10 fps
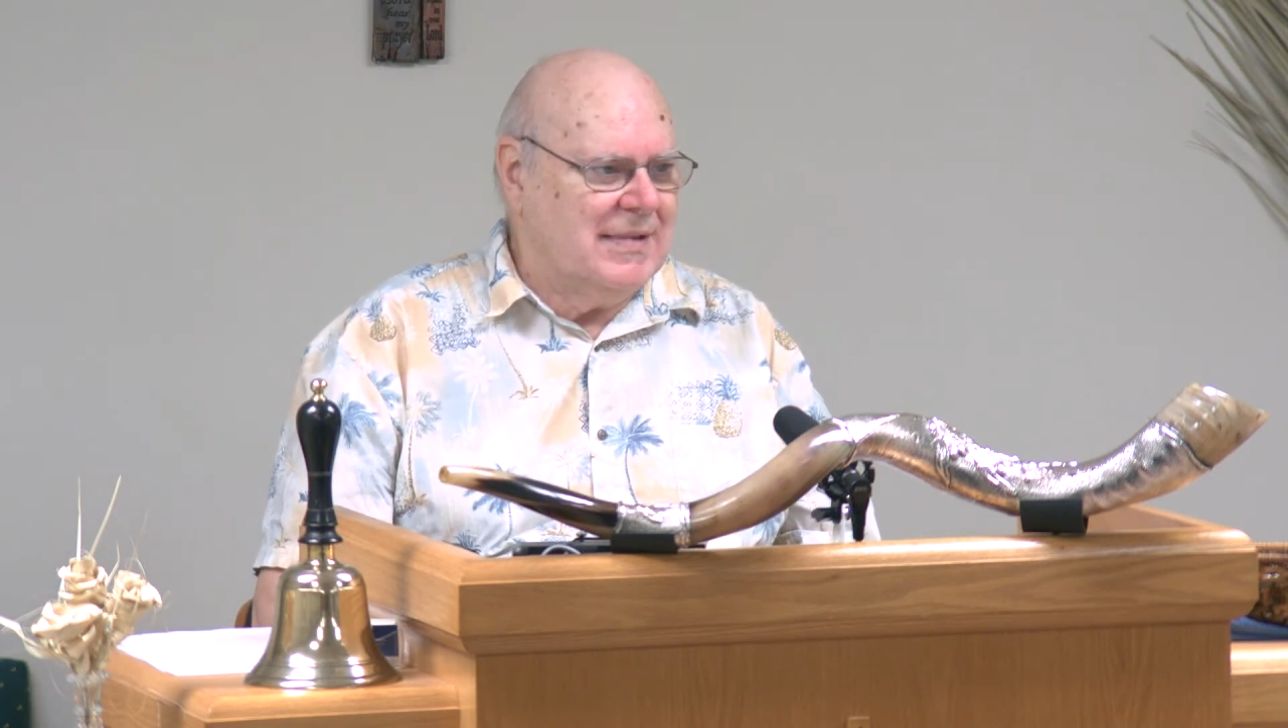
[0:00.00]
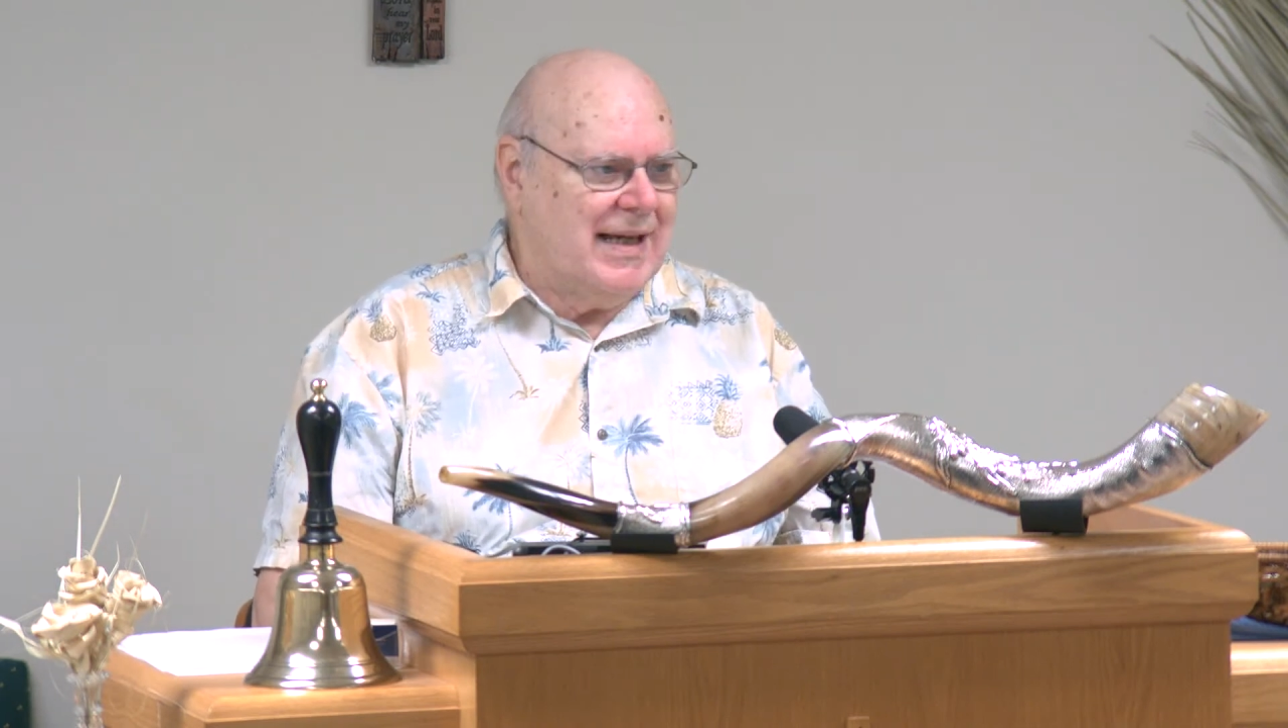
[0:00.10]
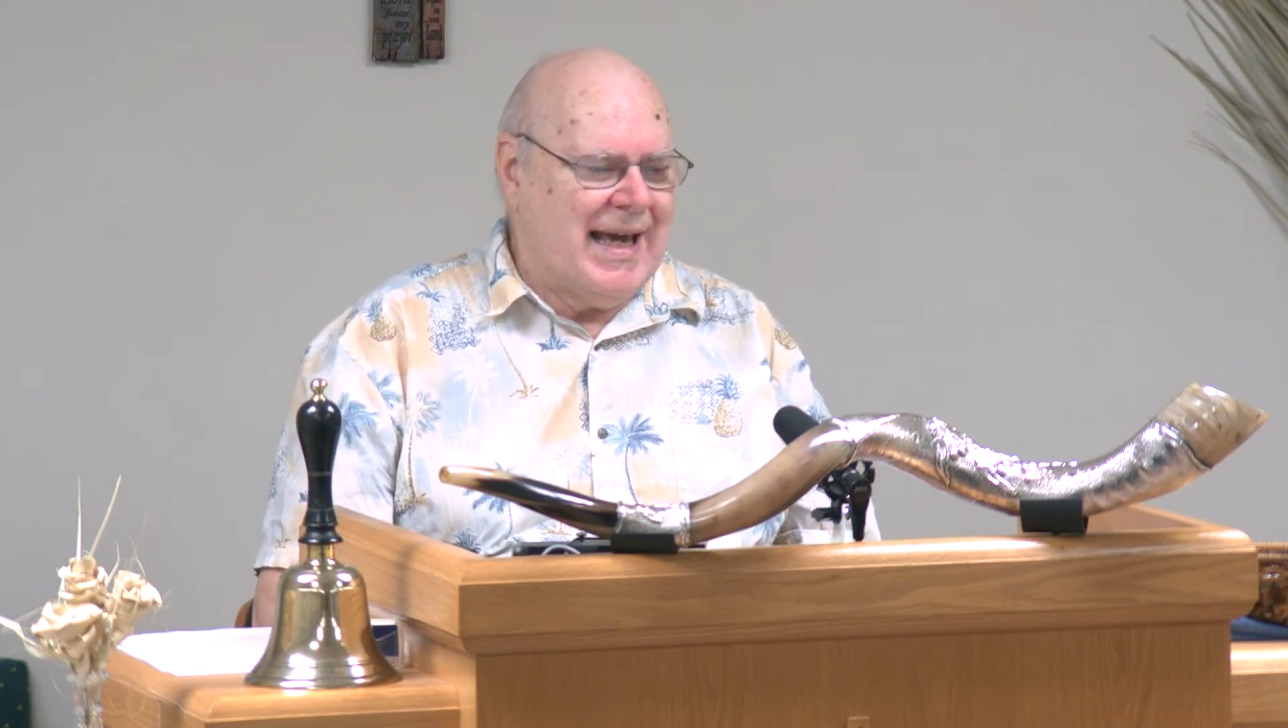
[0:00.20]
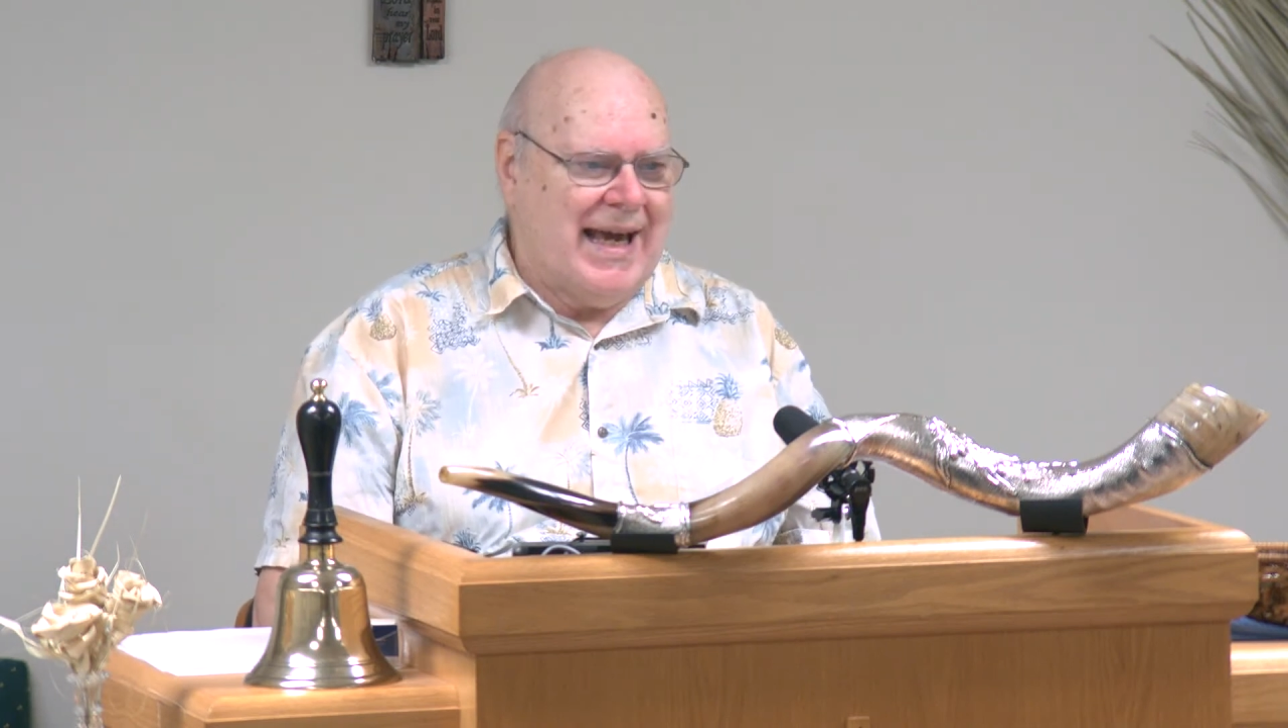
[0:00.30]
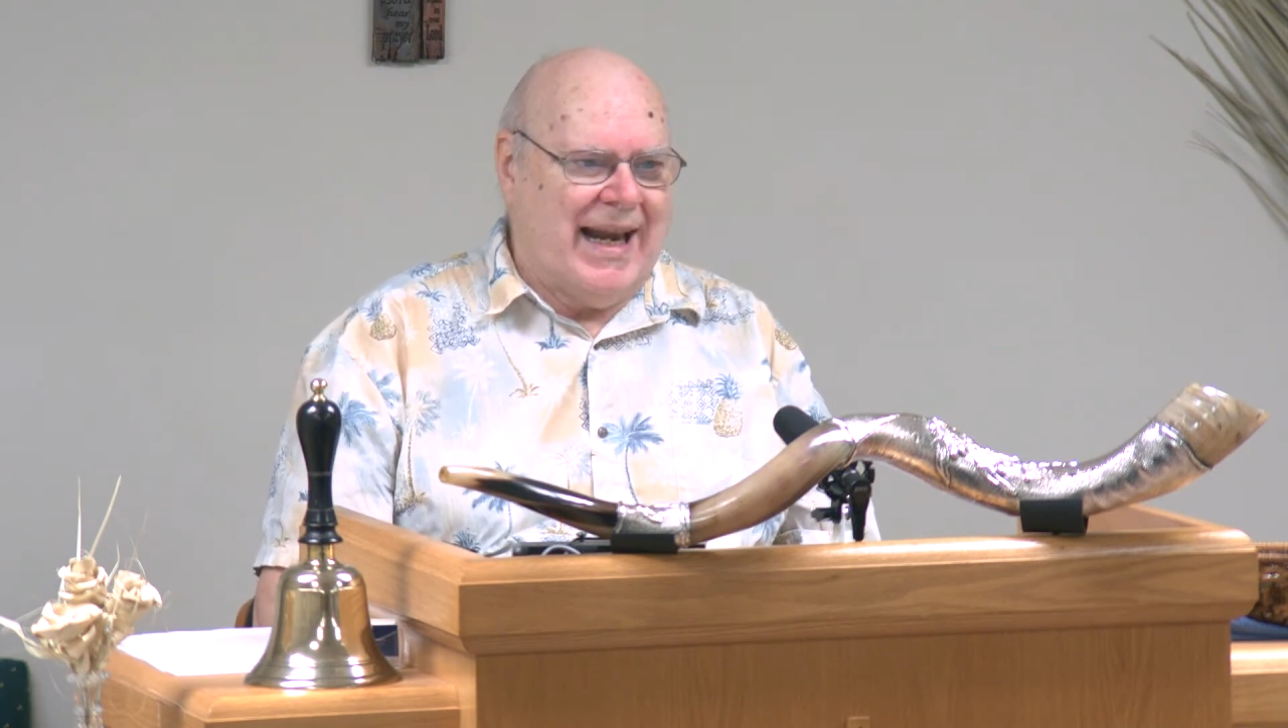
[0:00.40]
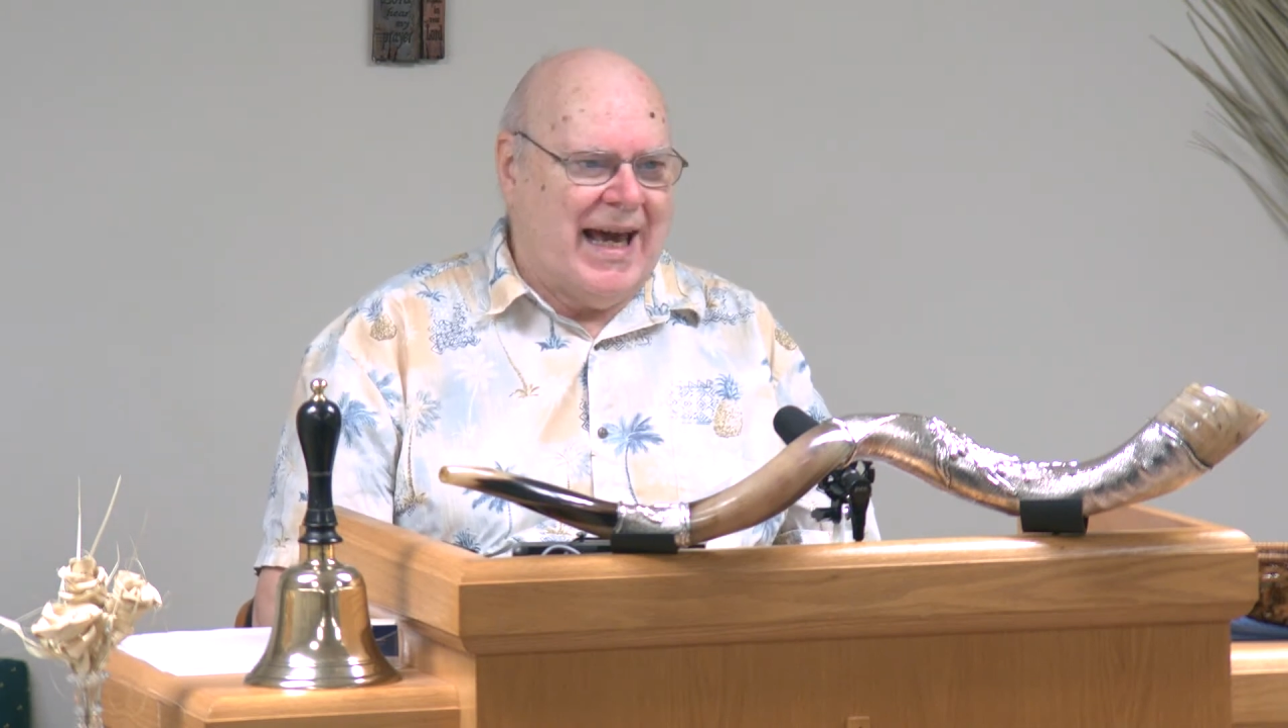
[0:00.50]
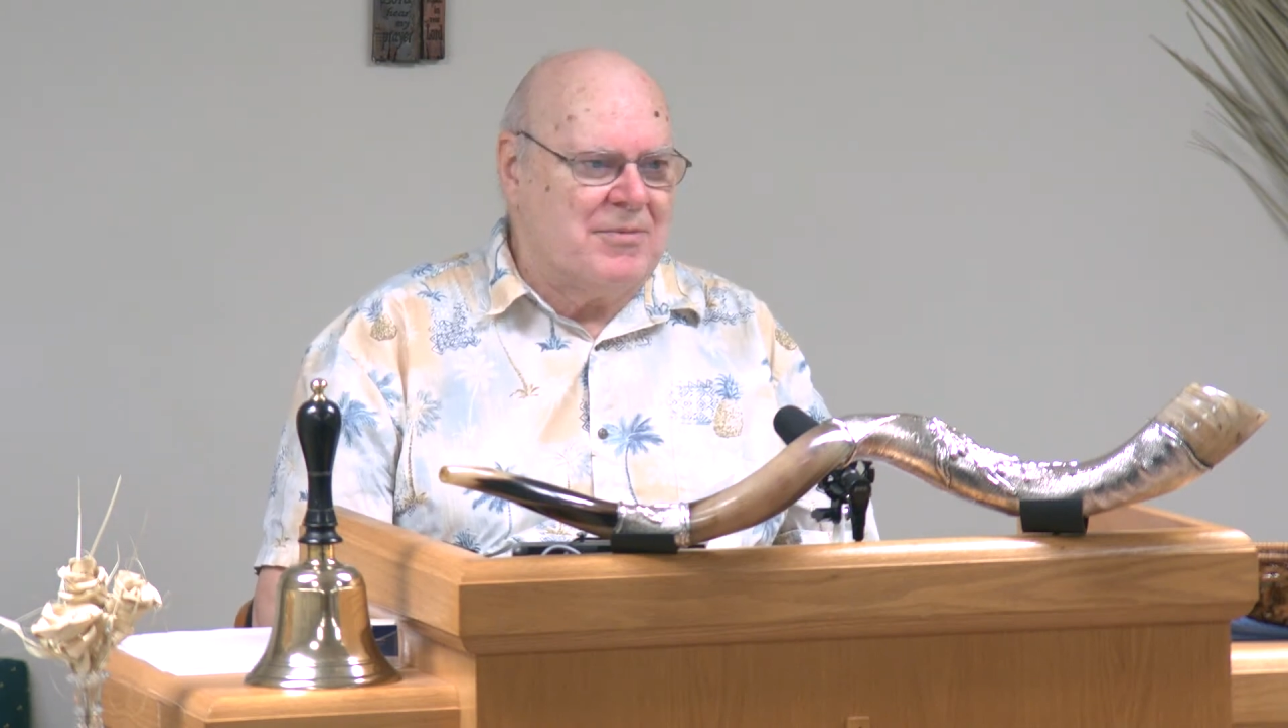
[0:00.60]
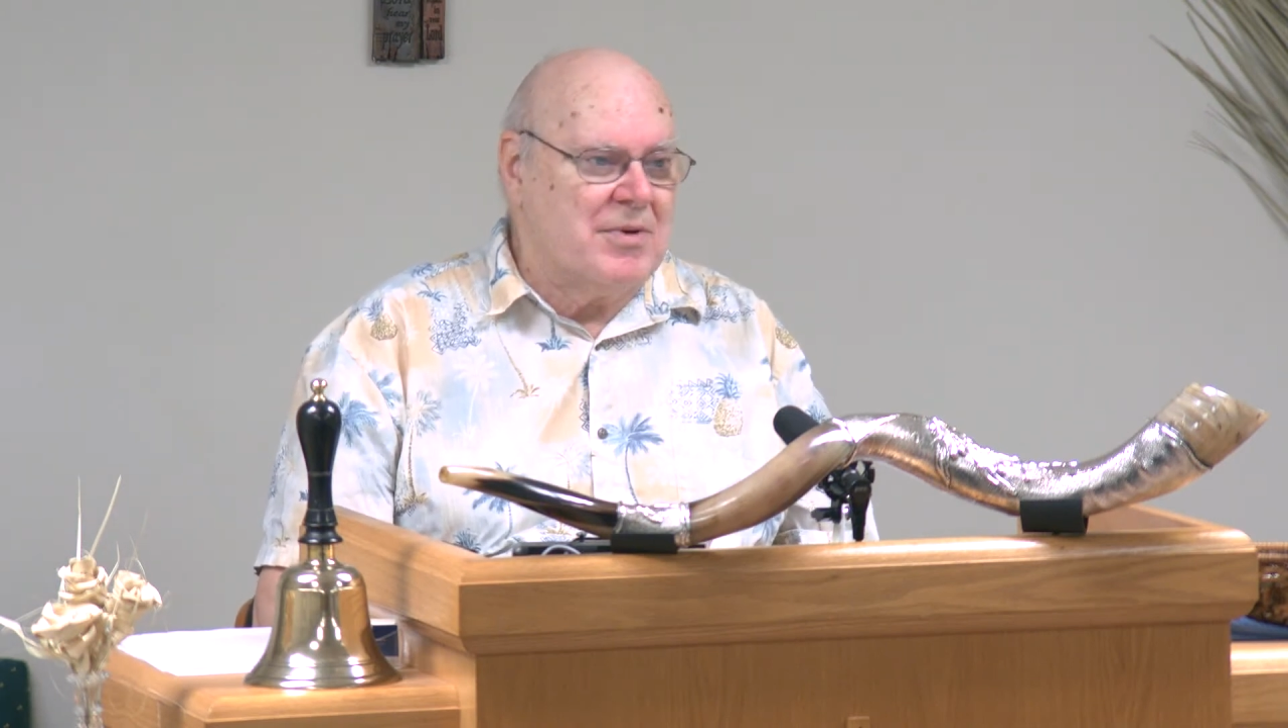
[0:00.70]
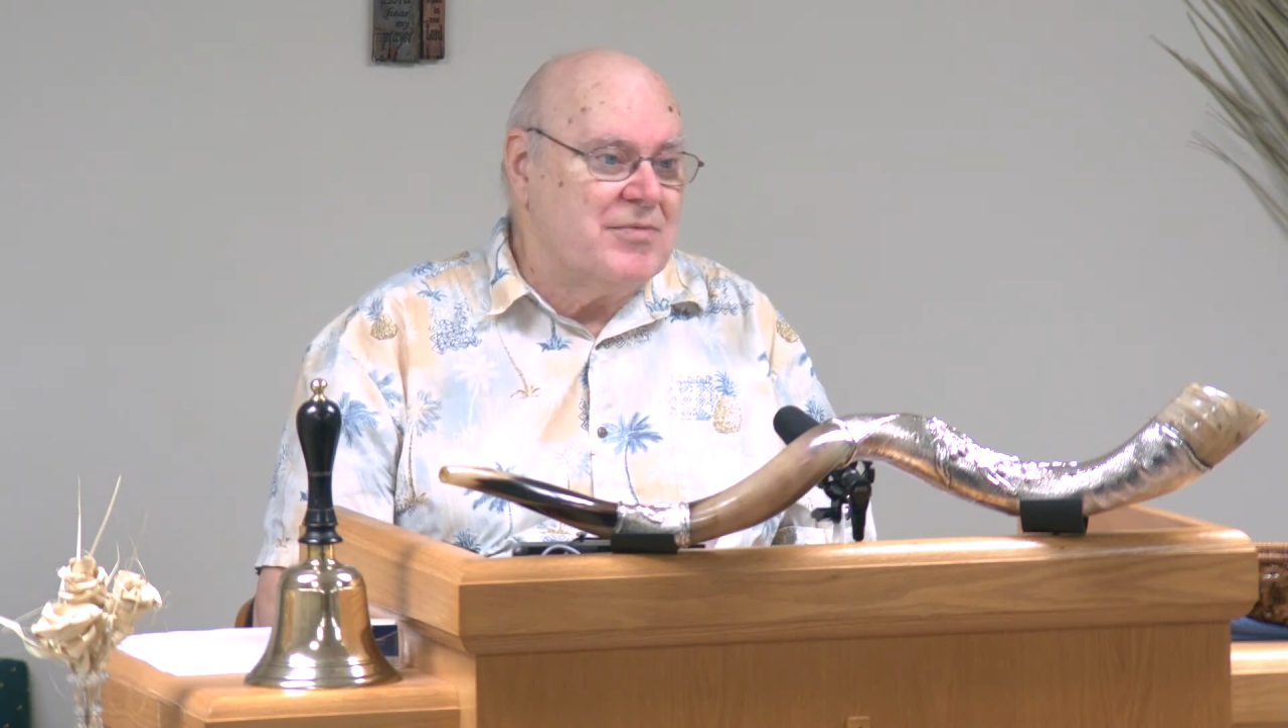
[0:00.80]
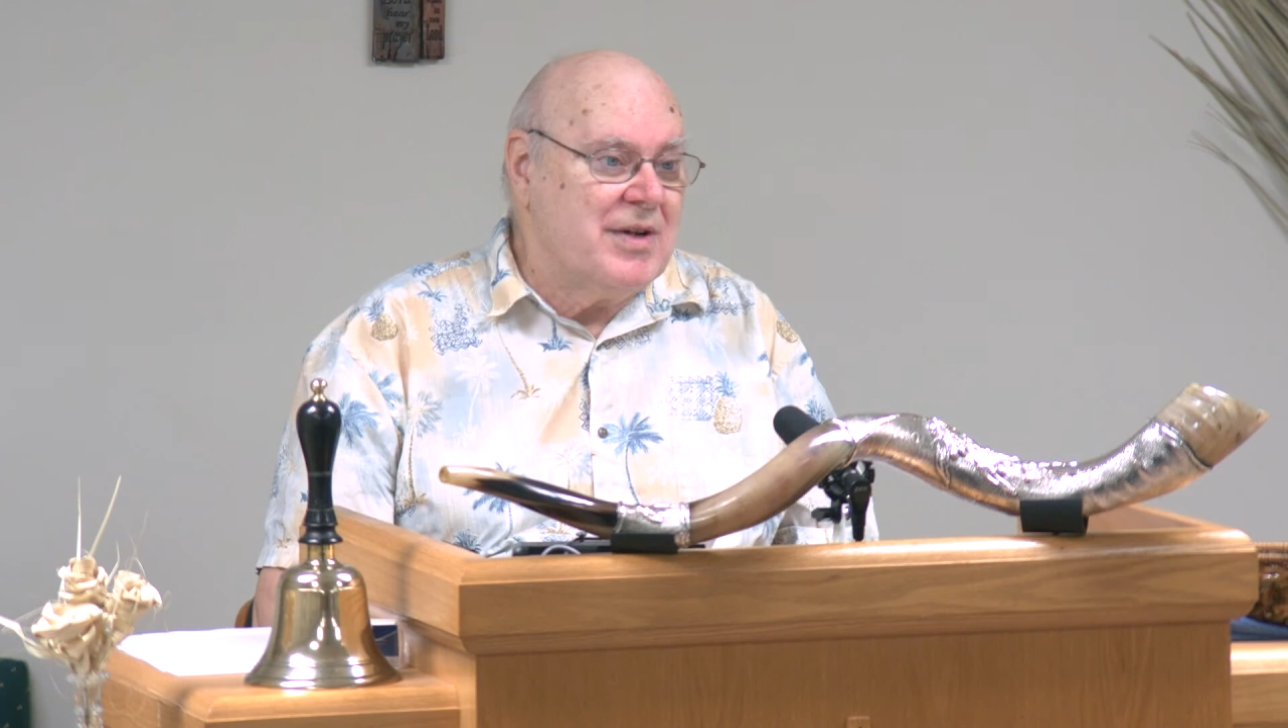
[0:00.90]
And I
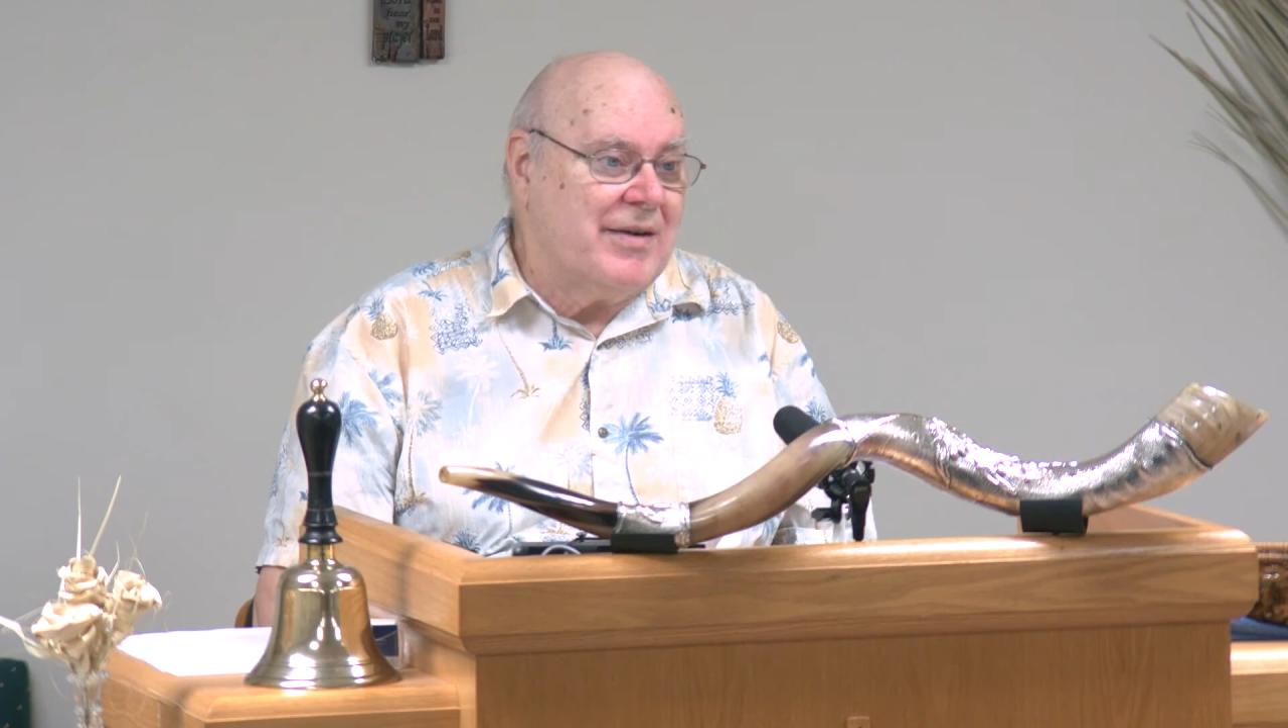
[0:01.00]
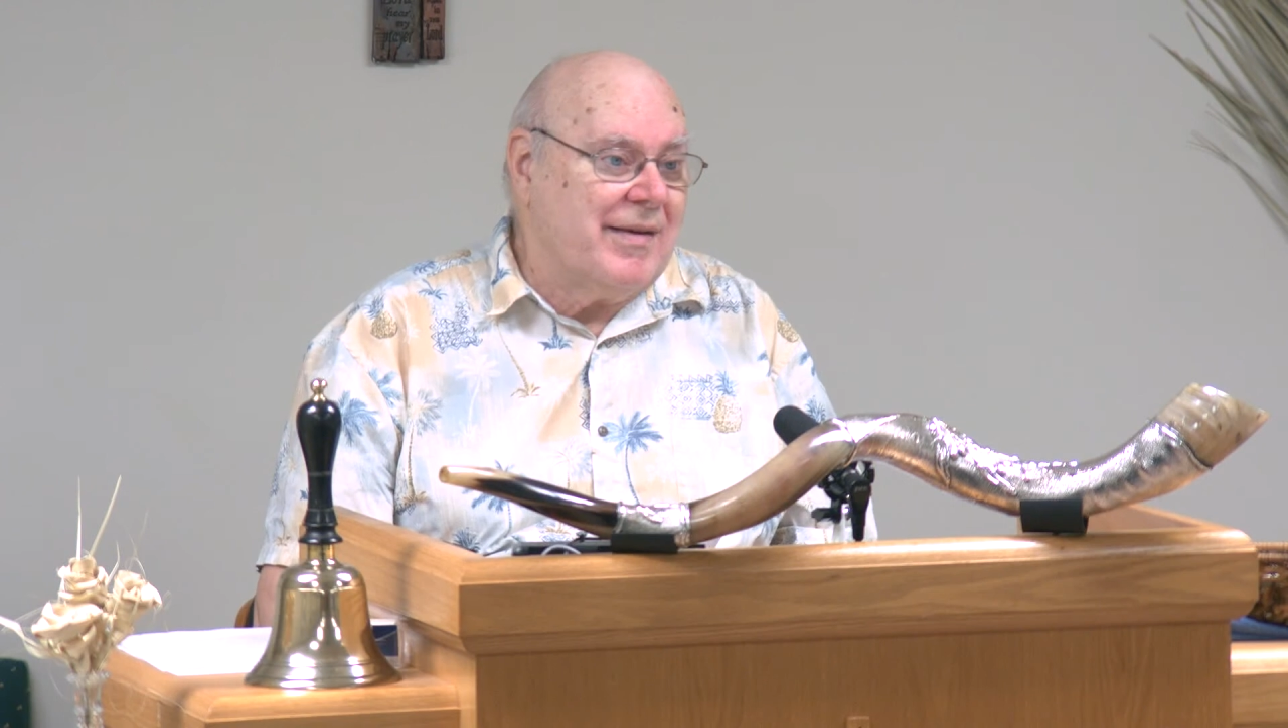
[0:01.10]
would really